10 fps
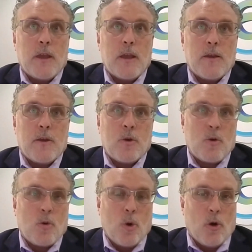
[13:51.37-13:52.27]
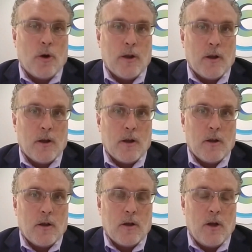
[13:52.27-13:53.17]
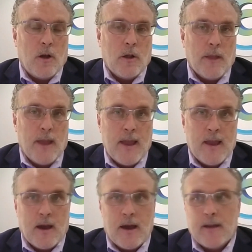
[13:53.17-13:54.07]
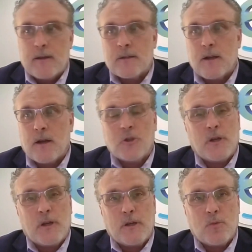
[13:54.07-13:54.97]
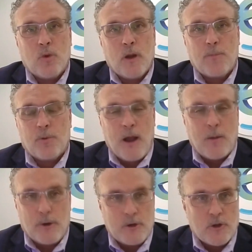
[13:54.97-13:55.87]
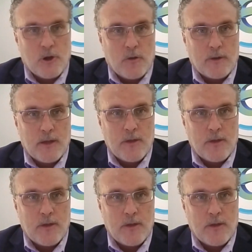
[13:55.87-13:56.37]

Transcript: the core to all of the AI discussion is what problem you're solving.